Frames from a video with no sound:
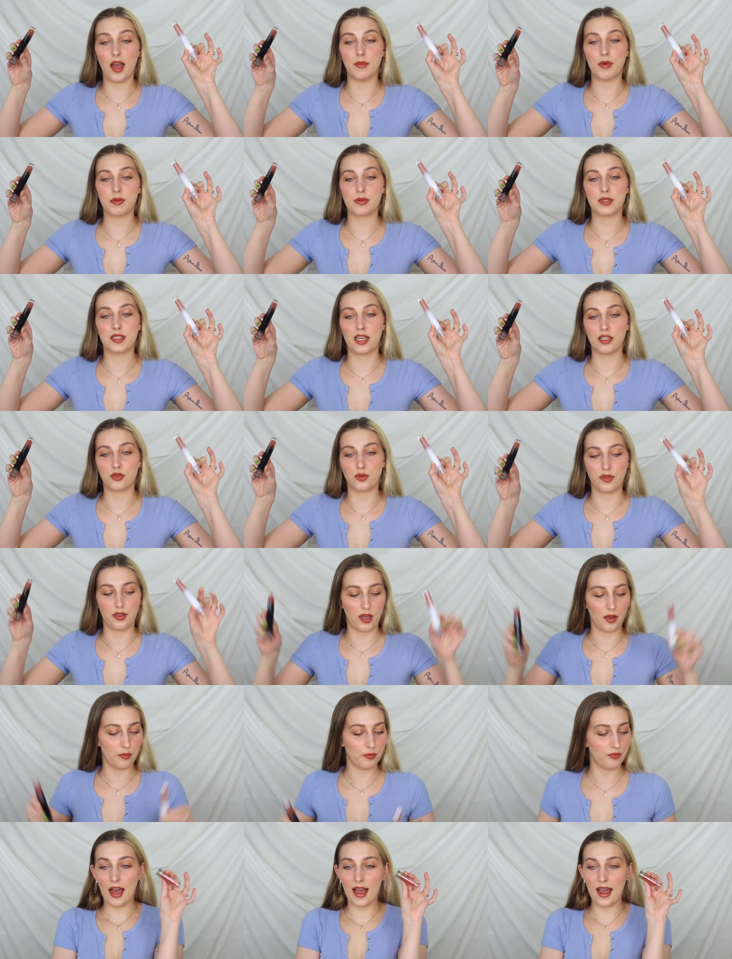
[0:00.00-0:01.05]
I'm obsessed with
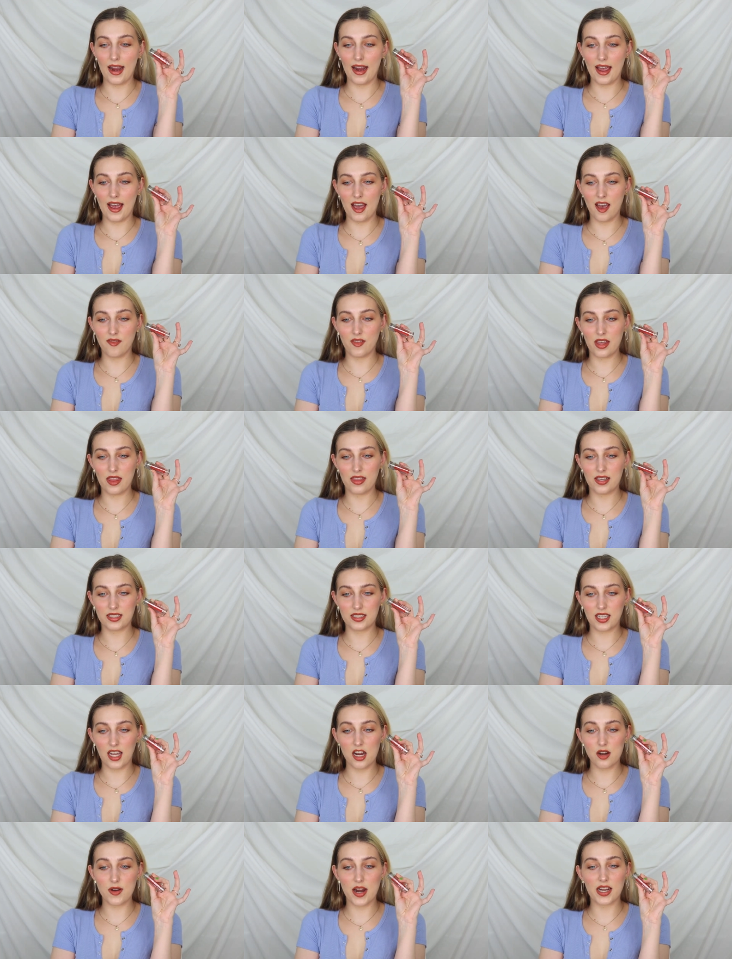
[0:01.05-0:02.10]
it. I have this
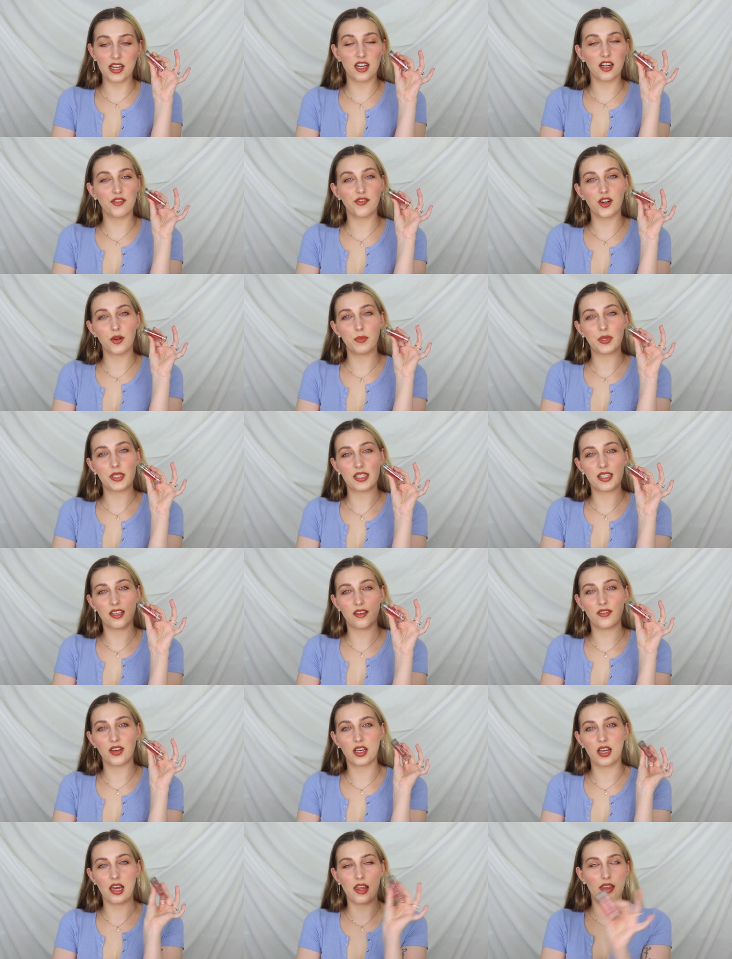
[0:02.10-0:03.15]
guy right here from
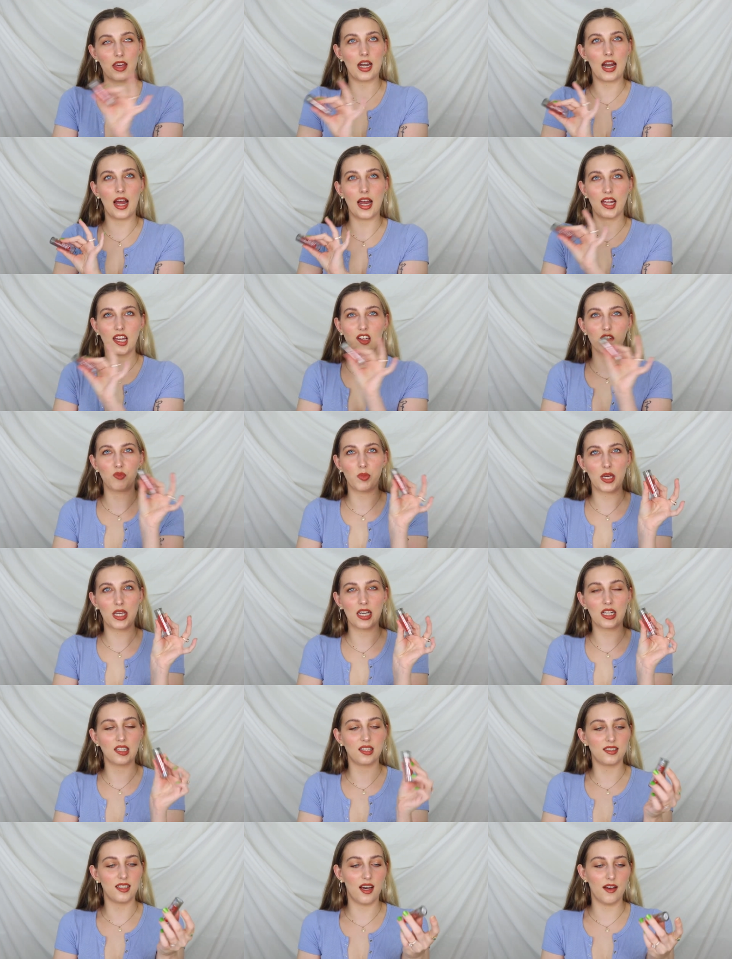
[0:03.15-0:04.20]
Pacifica that I have been
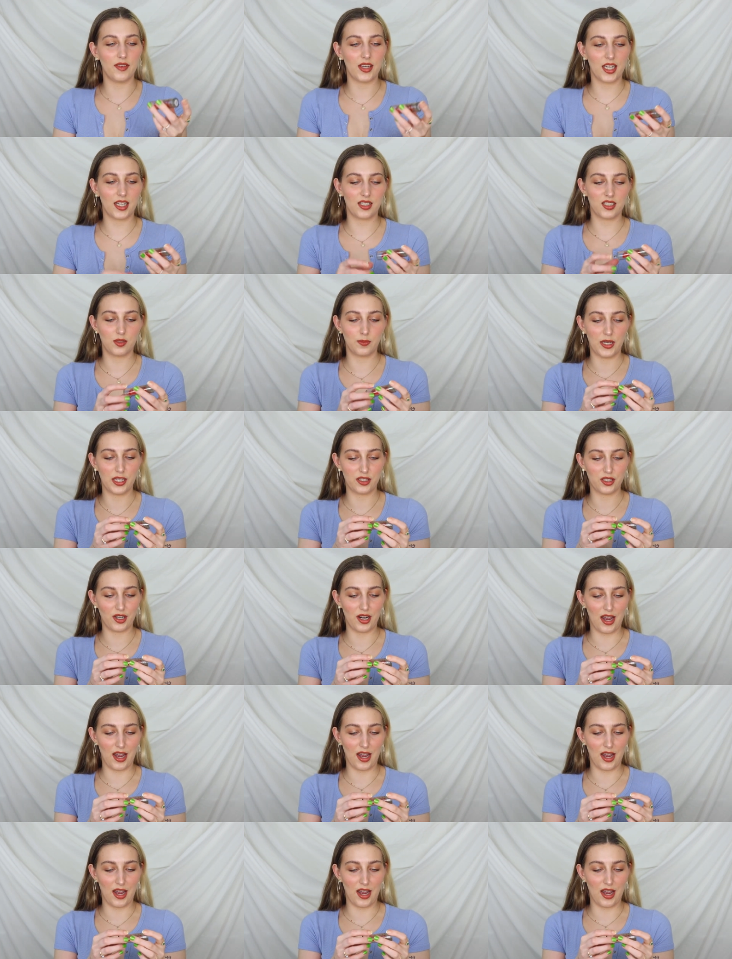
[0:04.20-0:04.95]
loving. Spencer